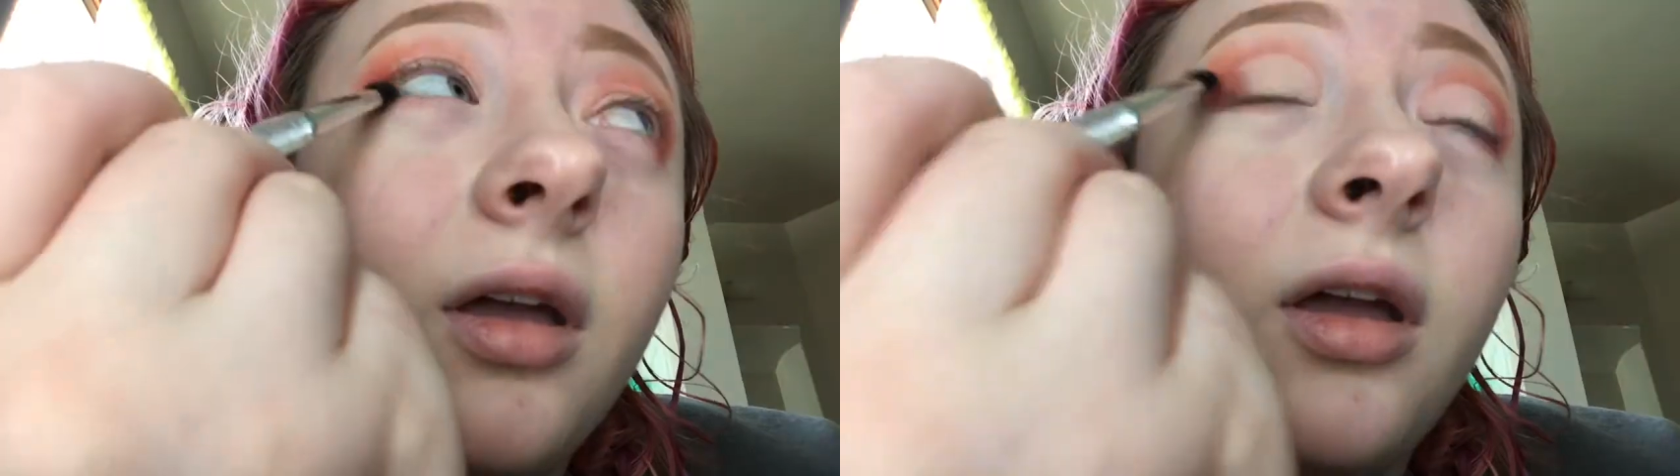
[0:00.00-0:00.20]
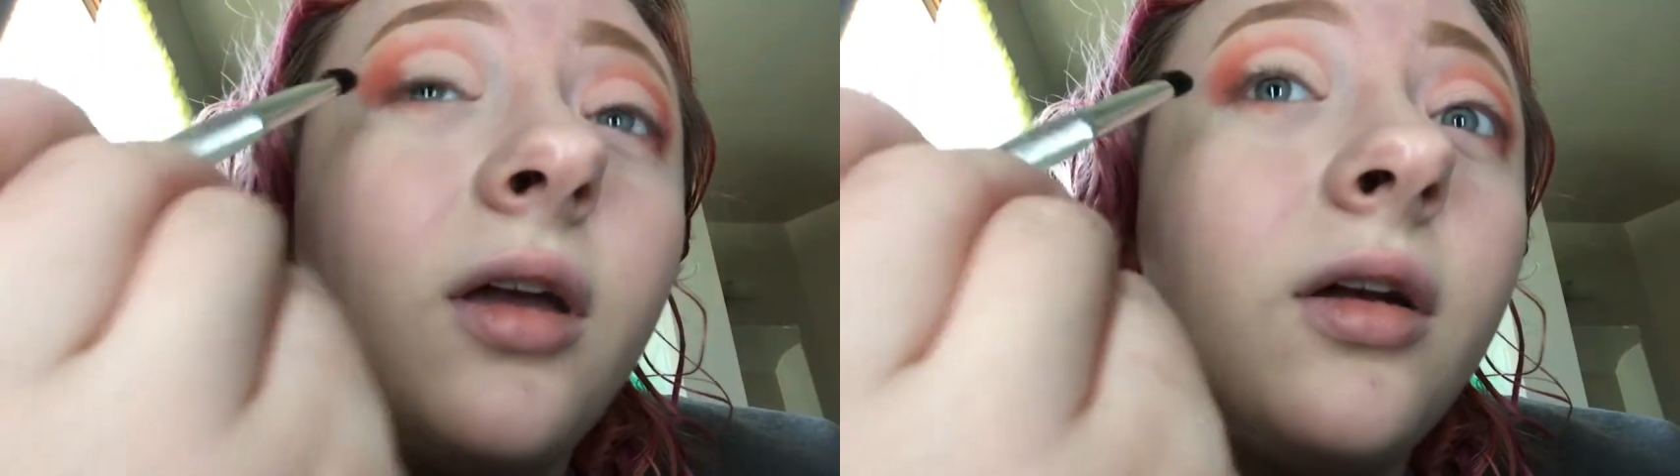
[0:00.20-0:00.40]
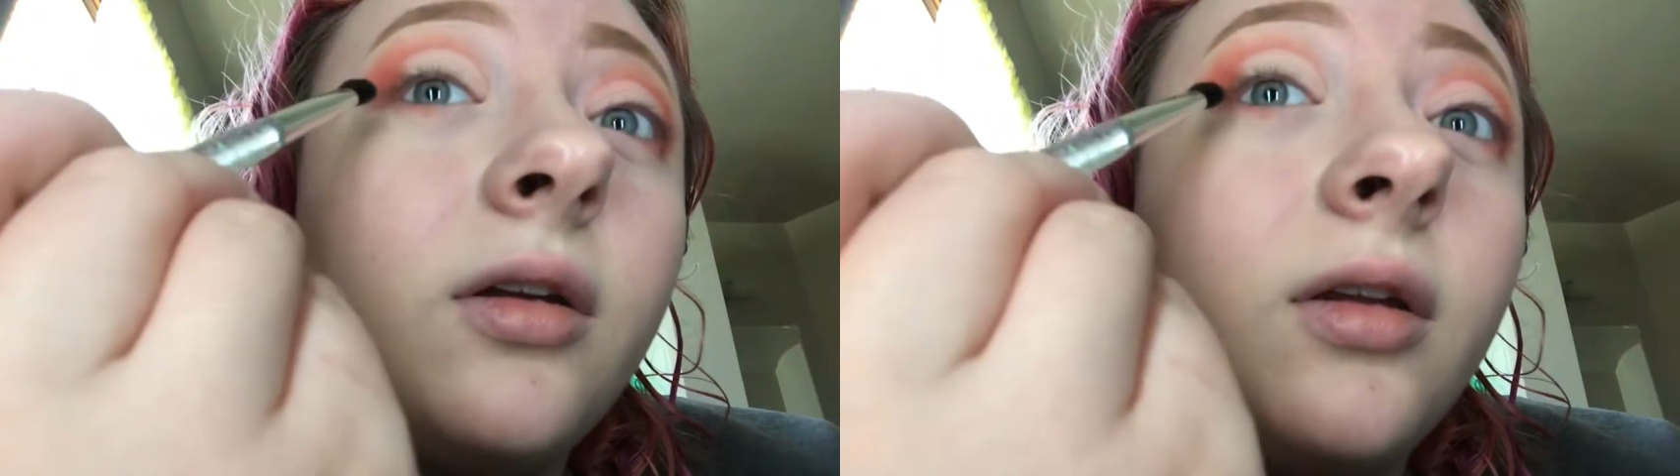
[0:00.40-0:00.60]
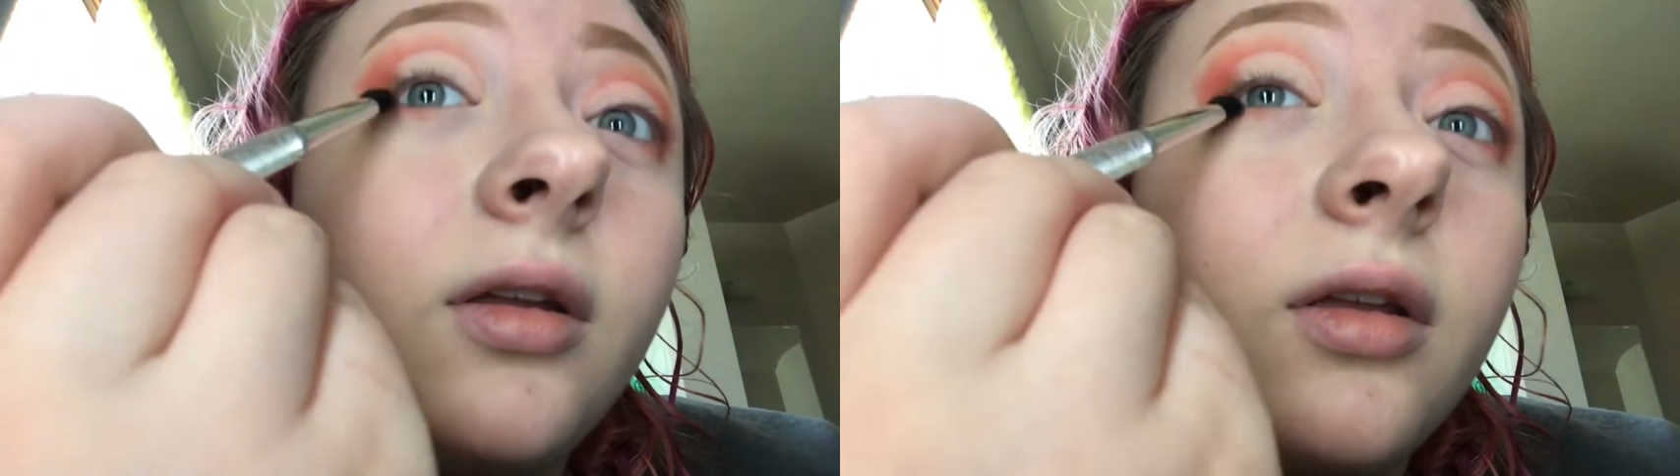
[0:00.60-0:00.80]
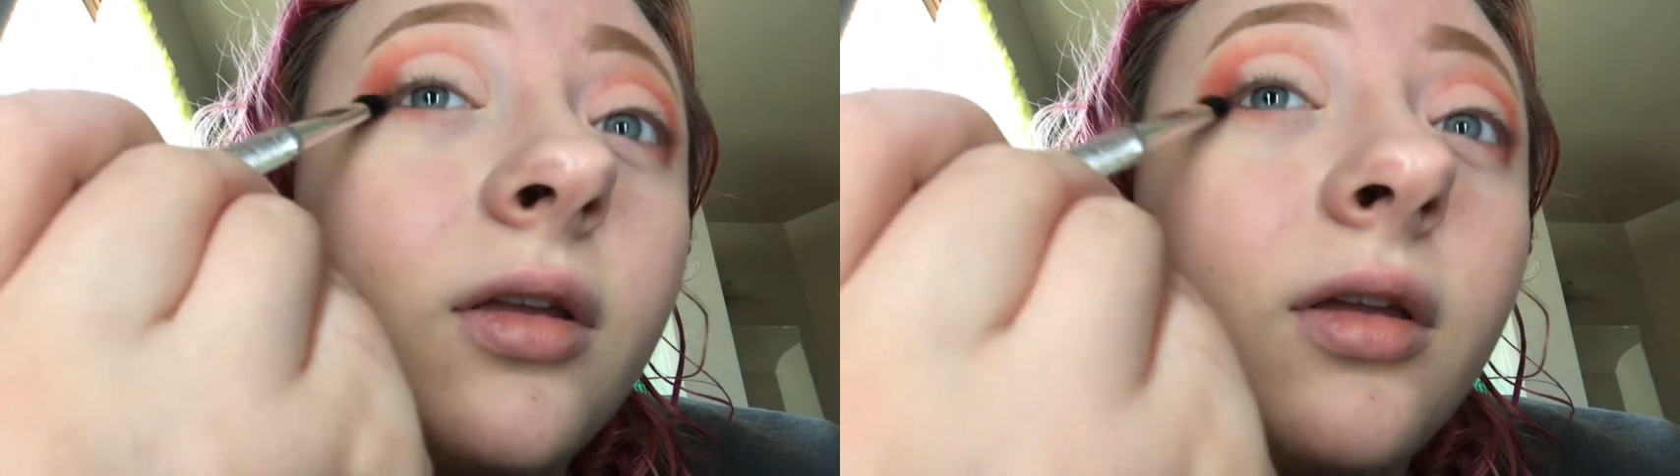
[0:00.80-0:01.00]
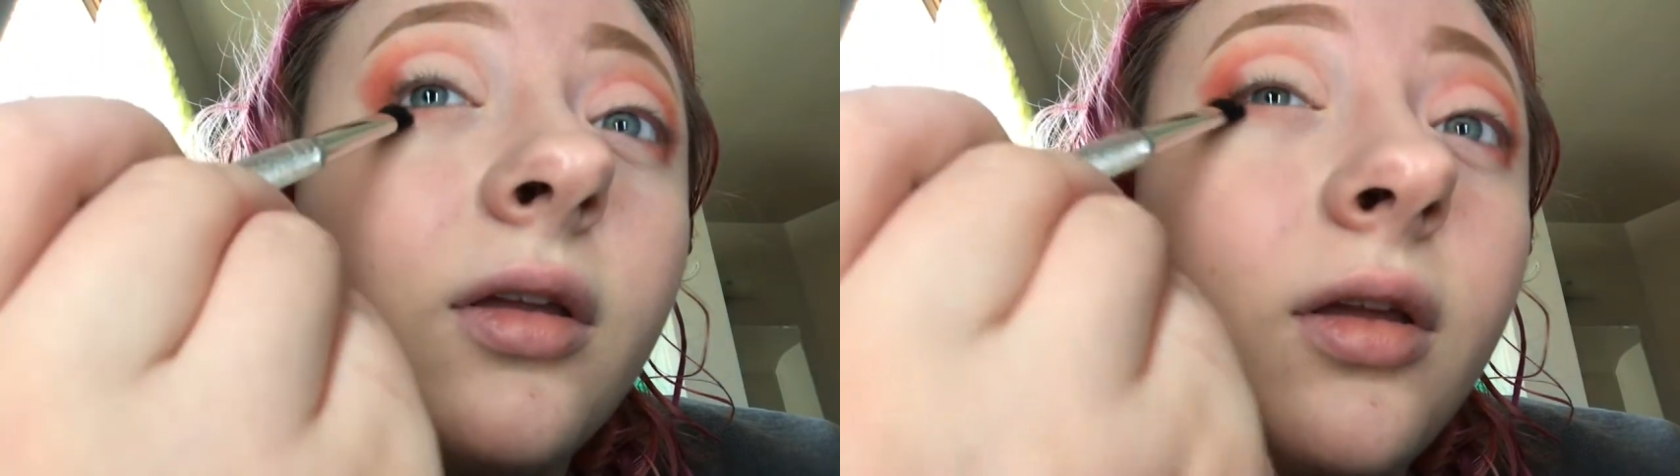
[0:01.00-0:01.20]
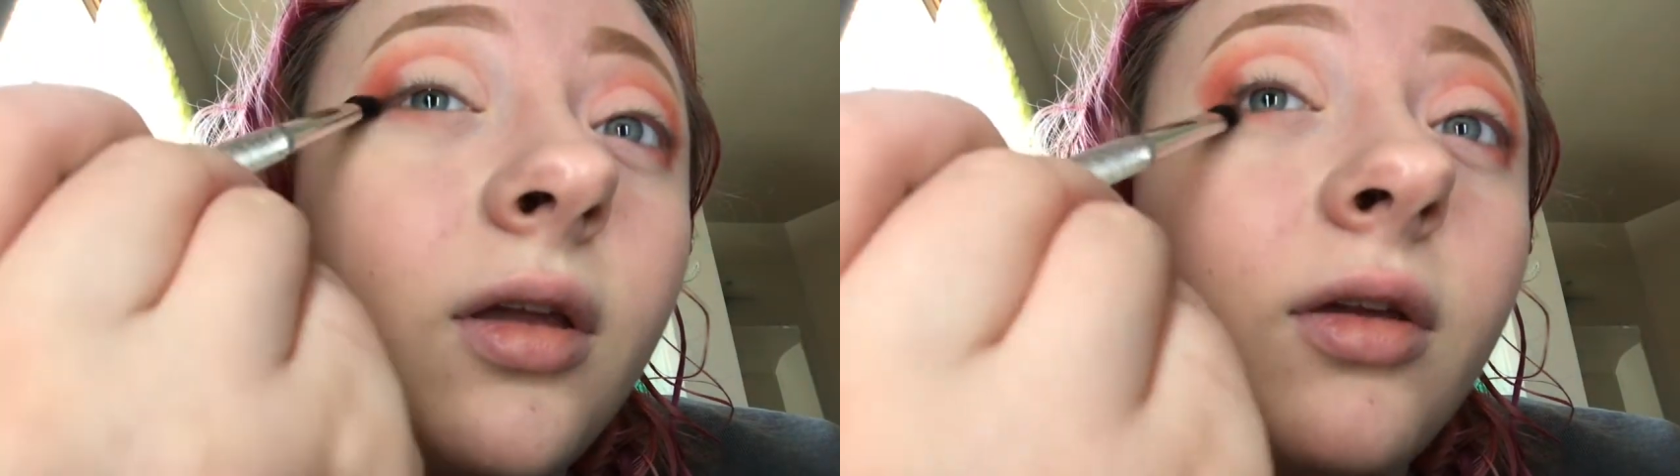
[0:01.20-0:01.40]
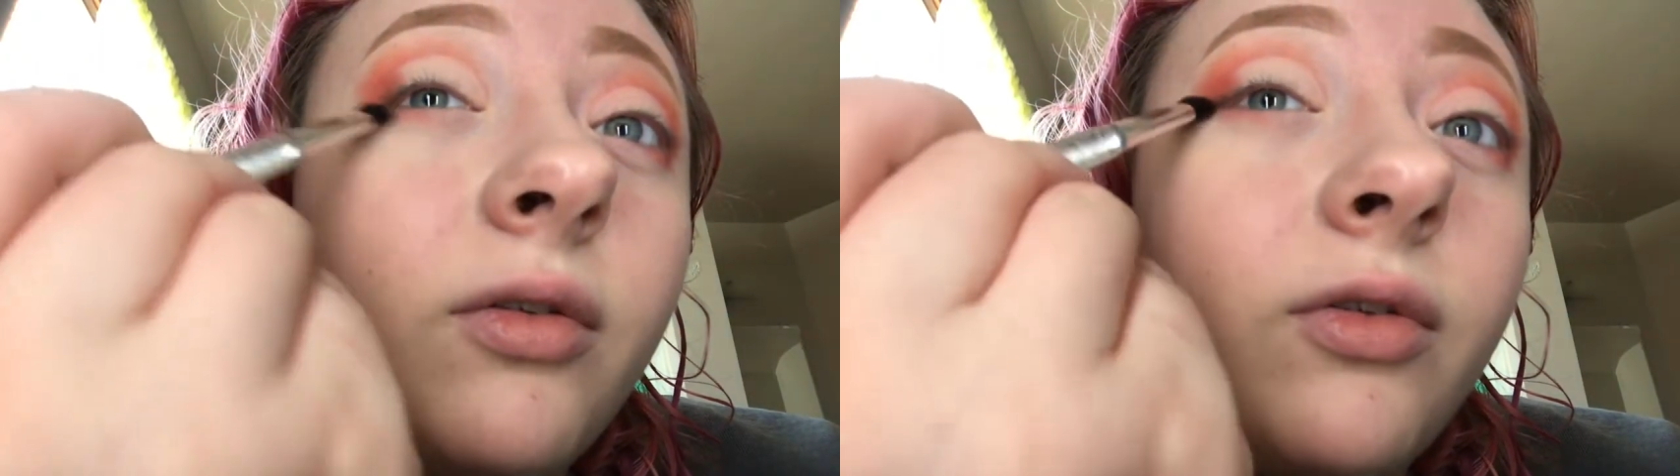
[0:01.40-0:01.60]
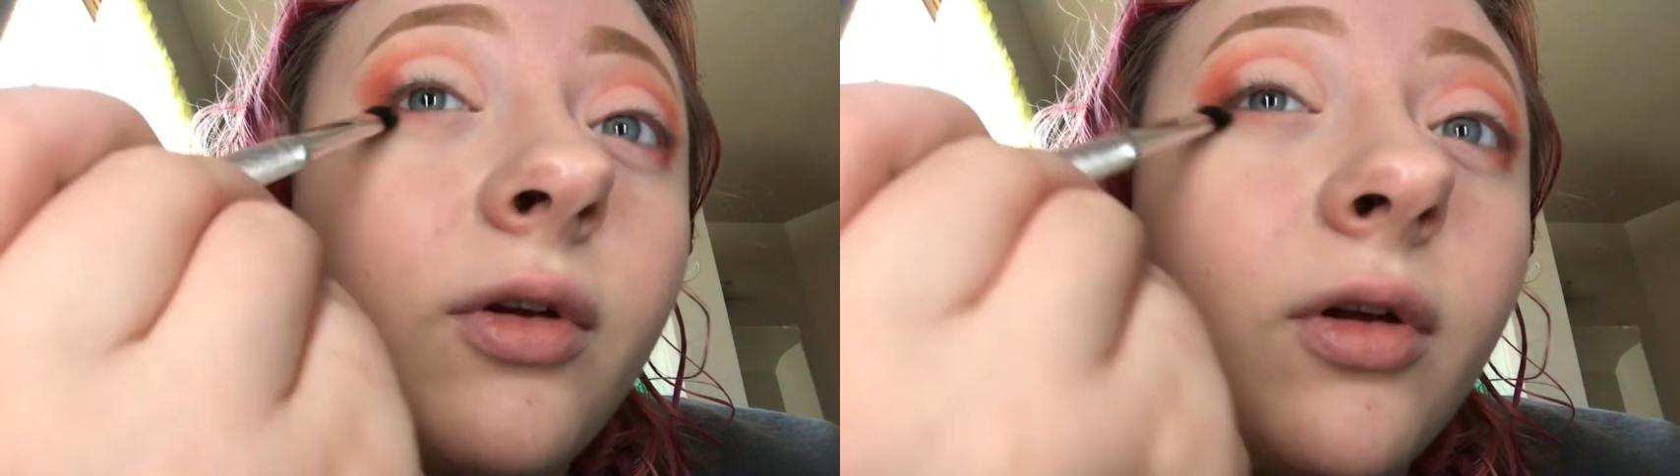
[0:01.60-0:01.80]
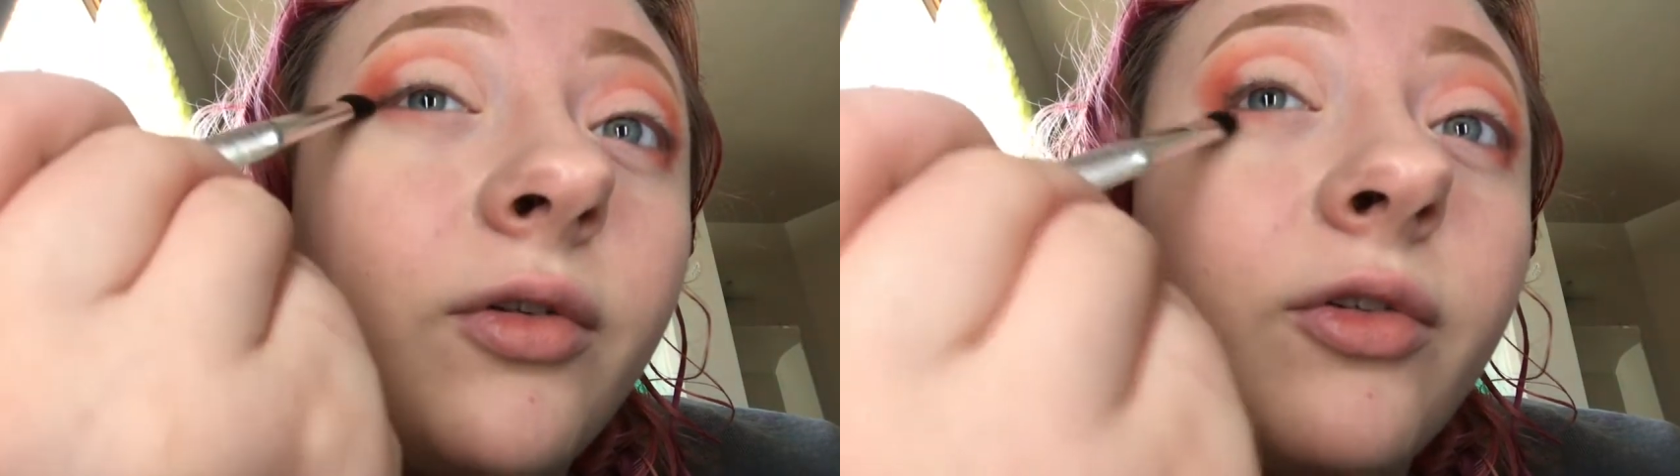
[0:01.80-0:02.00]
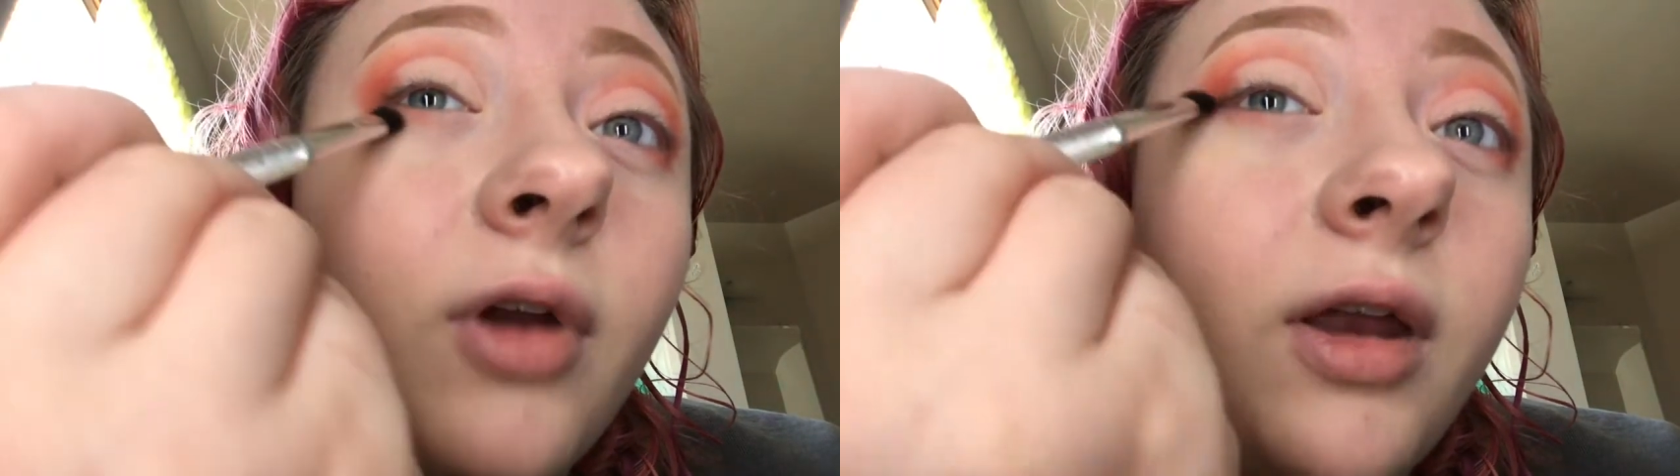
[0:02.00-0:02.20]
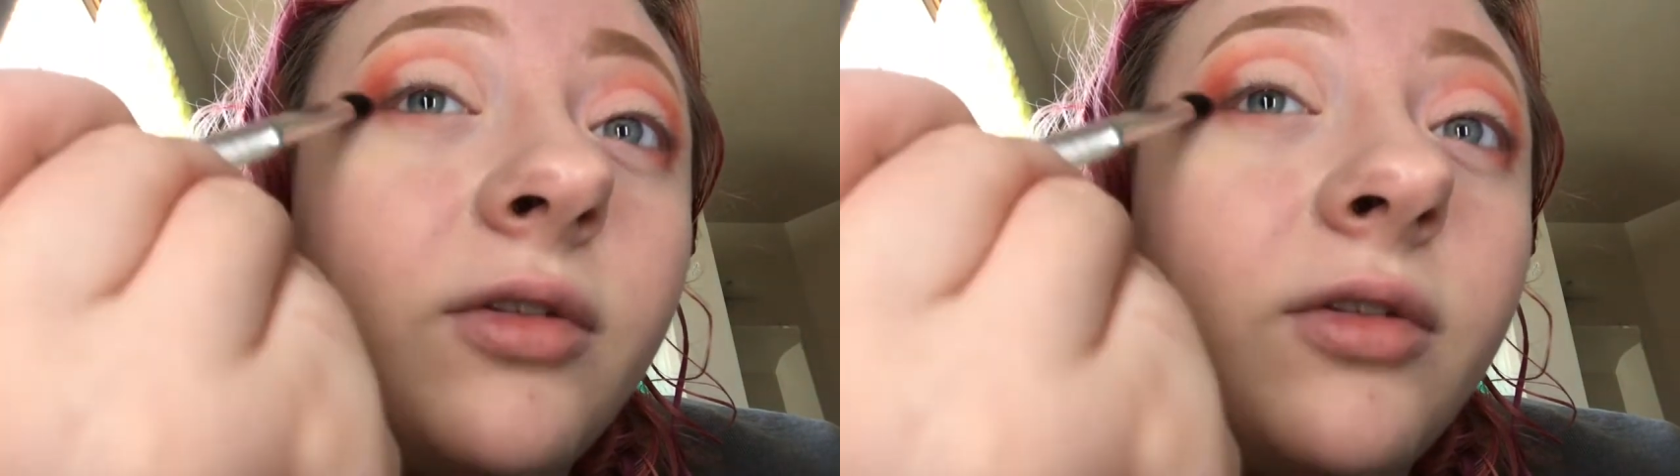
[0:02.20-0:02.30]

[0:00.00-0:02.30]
And if you're afraid